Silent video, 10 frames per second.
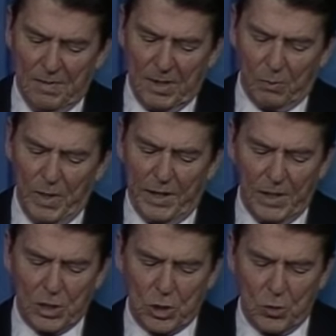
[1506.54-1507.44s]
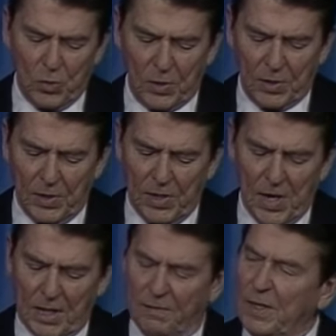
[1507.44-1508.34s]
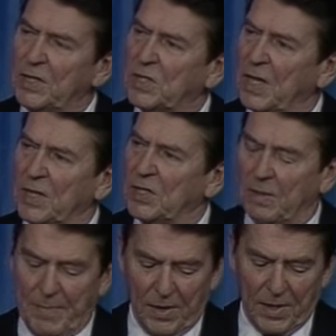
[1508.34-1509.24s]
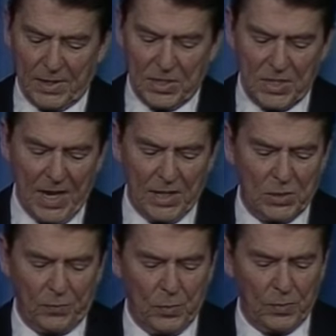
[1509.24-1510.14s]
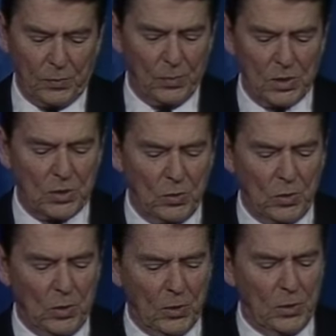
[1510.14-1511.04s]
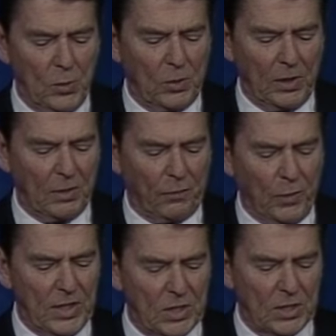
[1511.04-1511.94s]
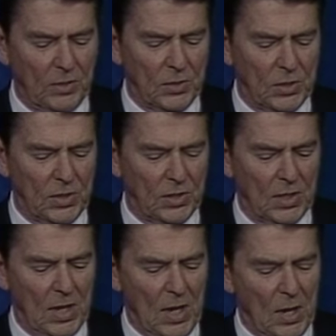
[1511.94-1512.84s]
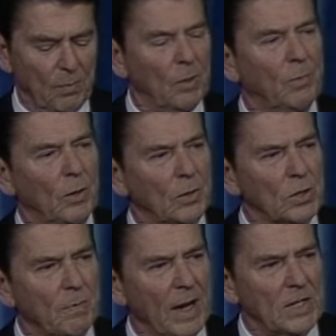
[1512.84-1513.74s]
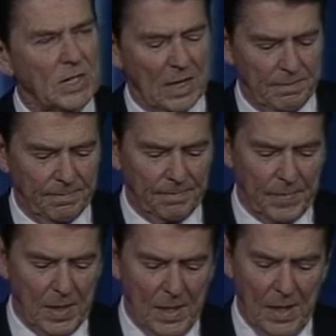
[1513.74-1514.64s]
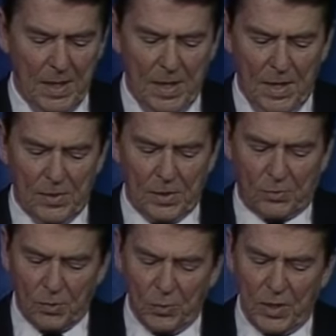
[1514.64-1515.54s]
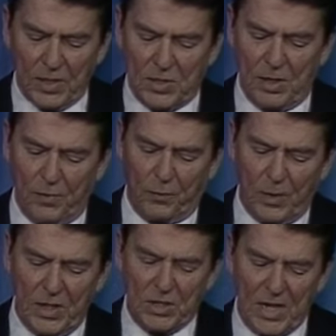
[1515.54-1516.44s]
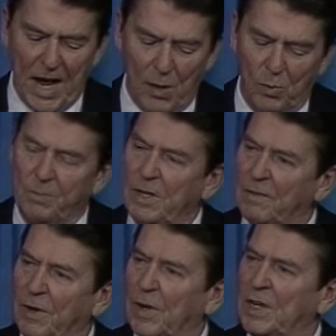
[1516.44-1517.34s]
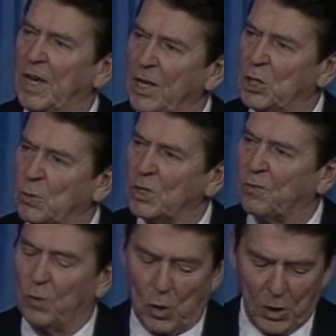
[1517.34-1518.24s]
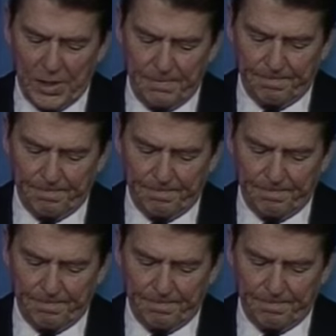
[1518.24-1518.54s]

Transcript: But we can assure none of these things America stands for through the so-called nuclear freeze solutions proposed by some. The truth is that a freeze now would be a very dangerous fraud,